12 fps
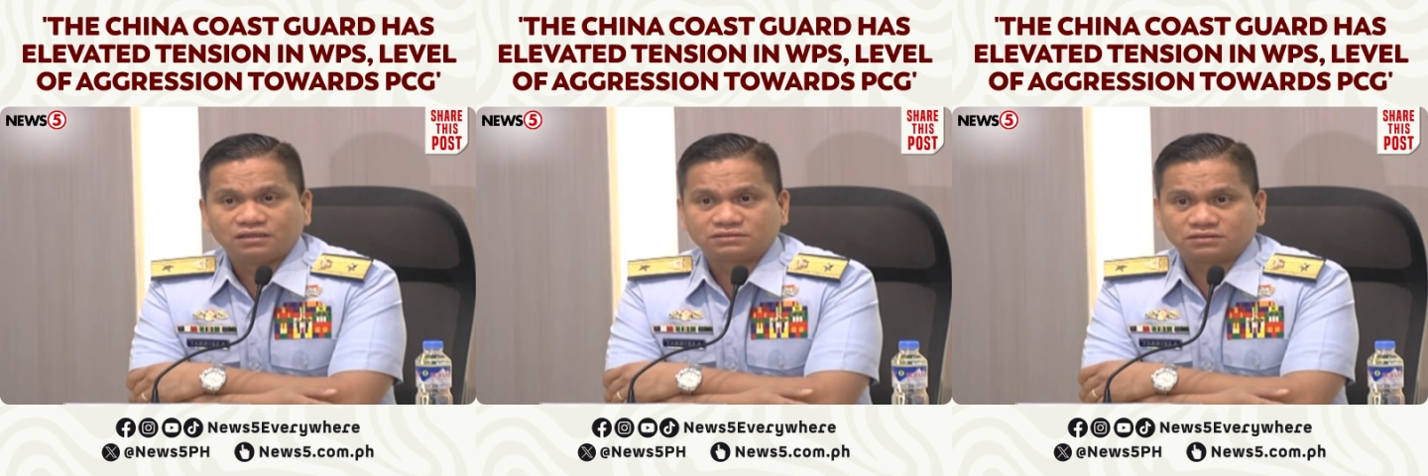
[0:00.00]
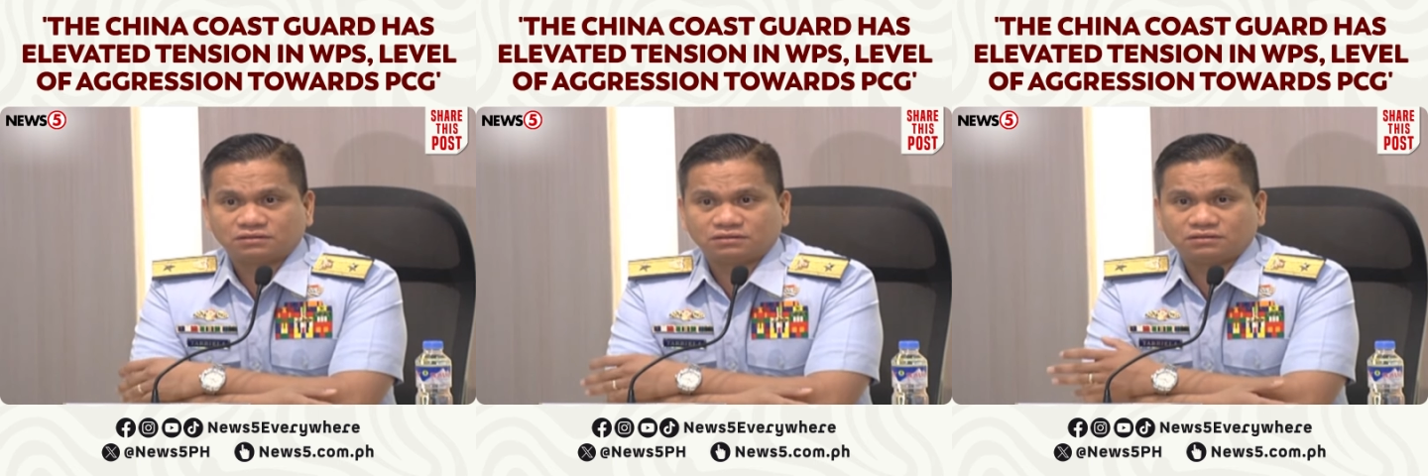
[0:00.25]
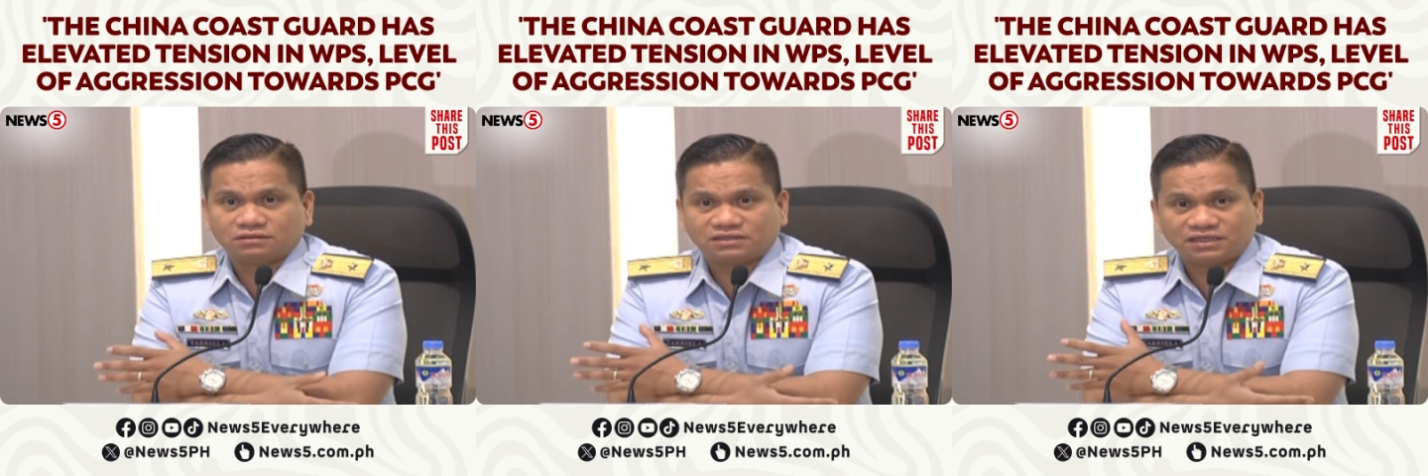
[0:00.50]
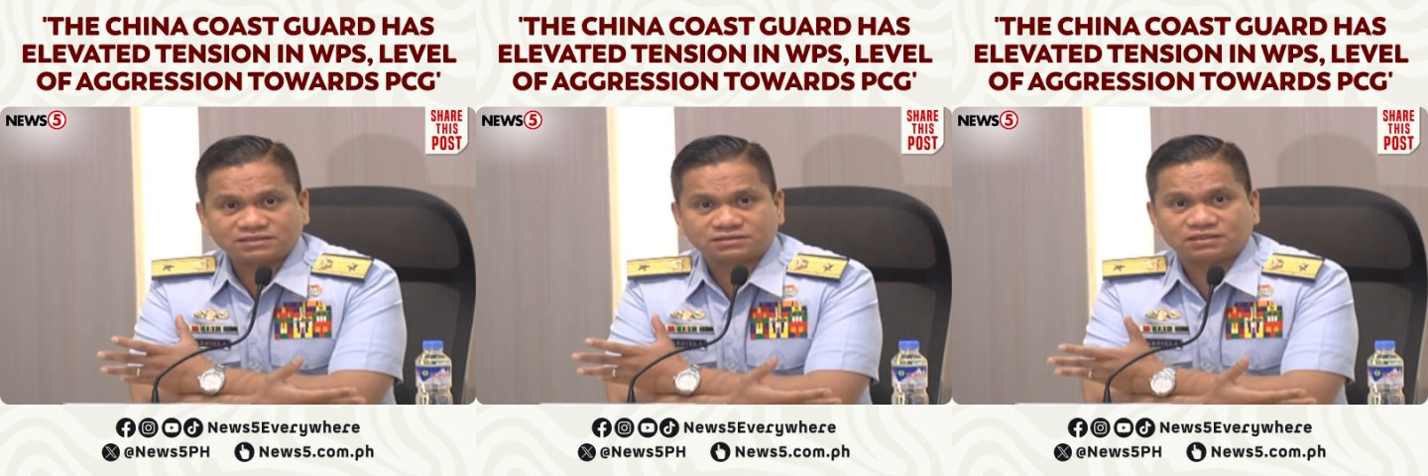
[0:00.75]
So
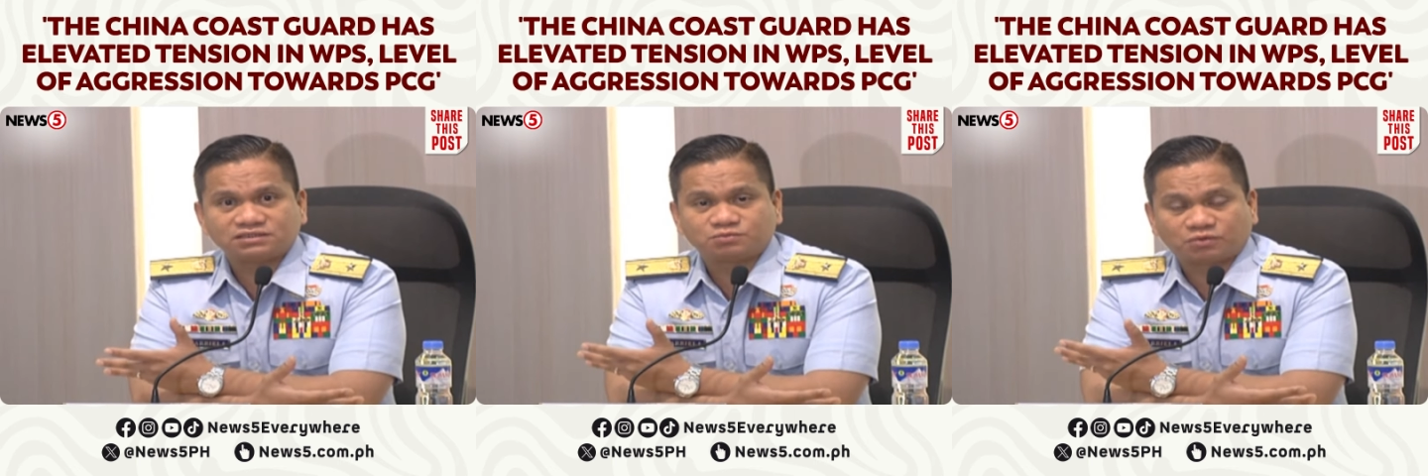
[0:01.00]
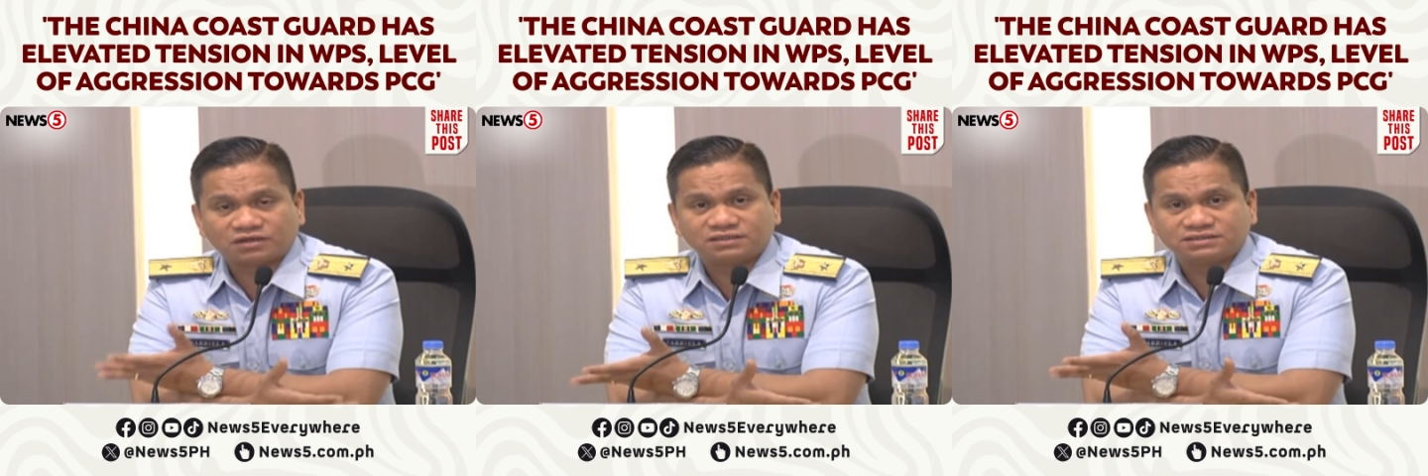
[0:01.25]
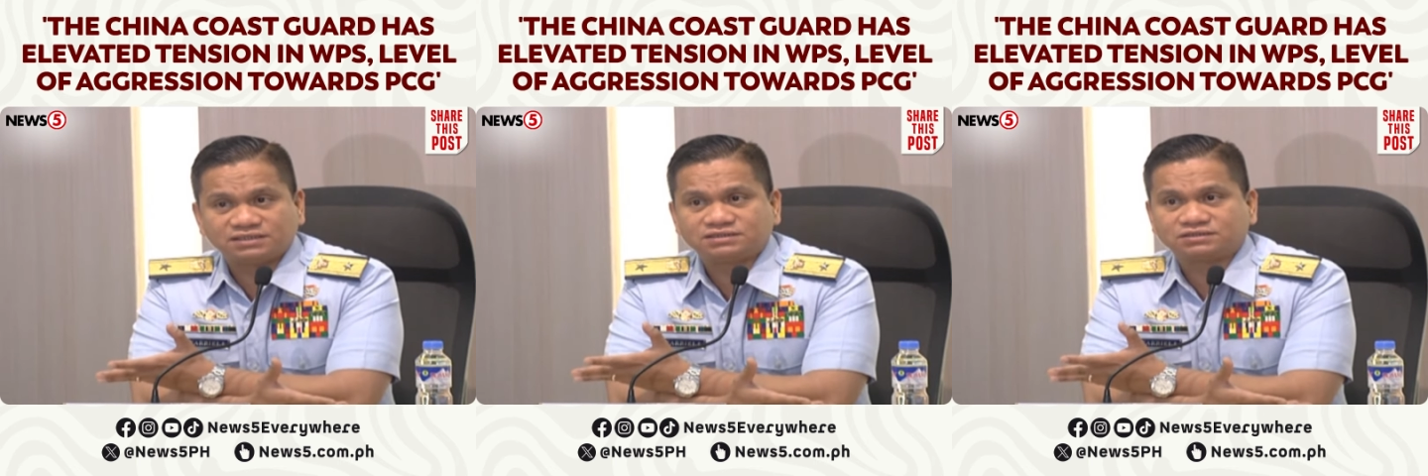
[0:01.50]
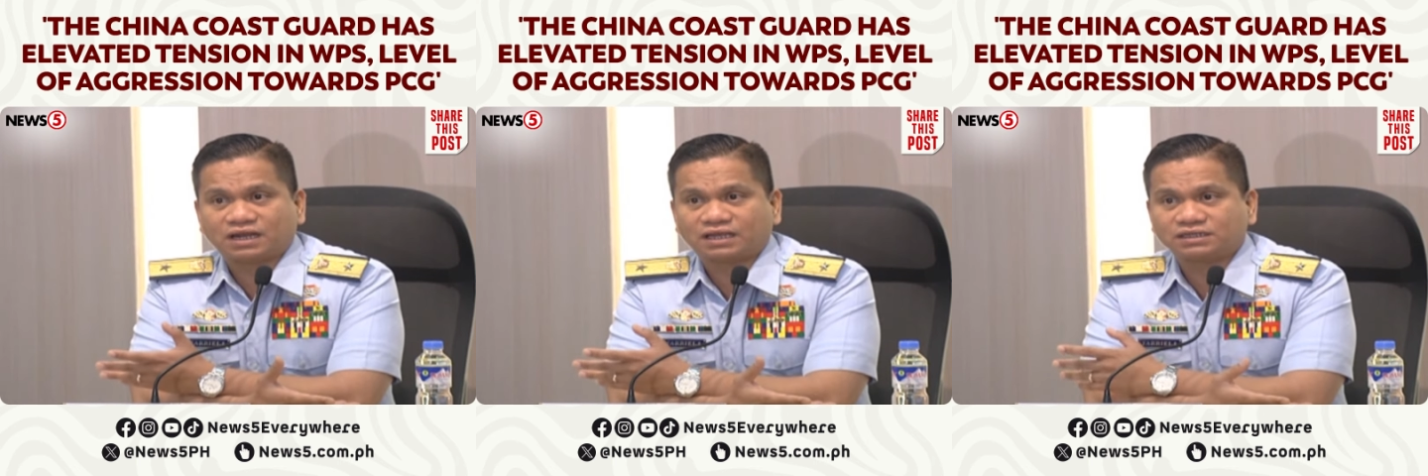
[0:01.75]
this transparency
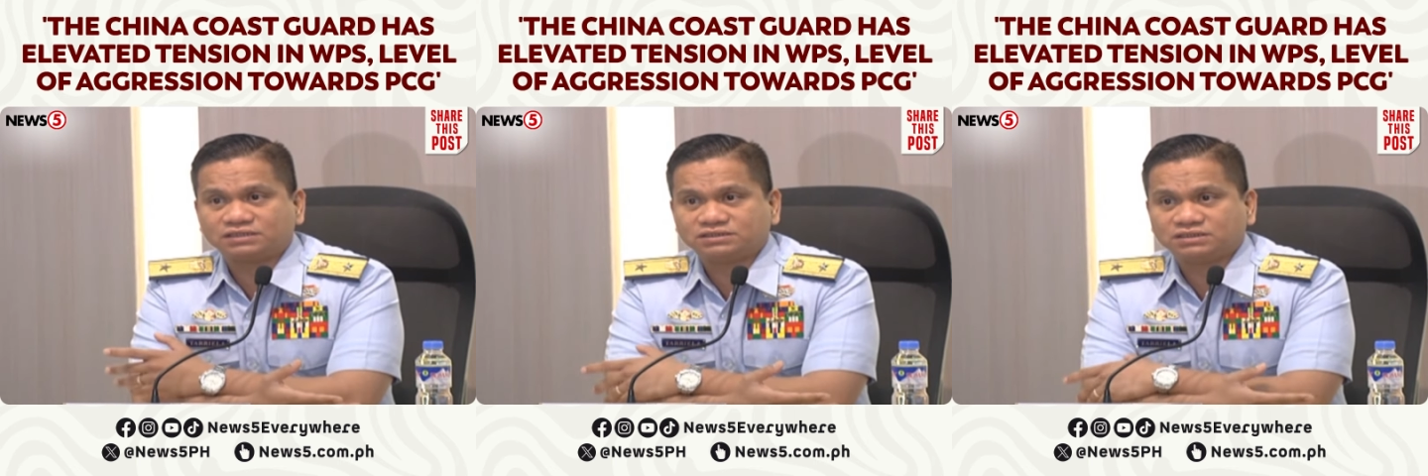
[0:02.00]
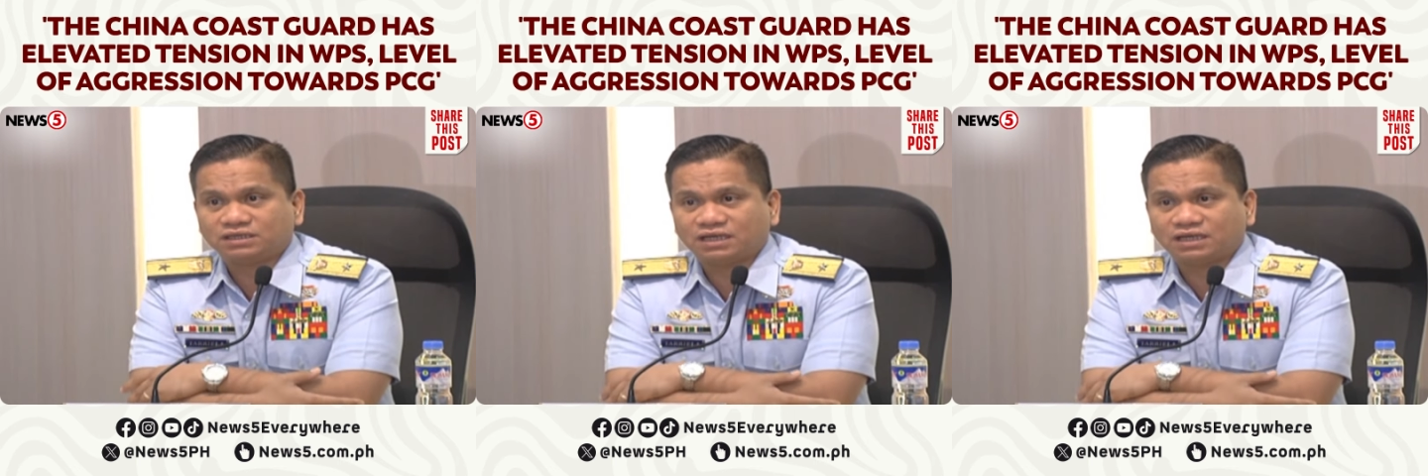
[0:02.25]
strategy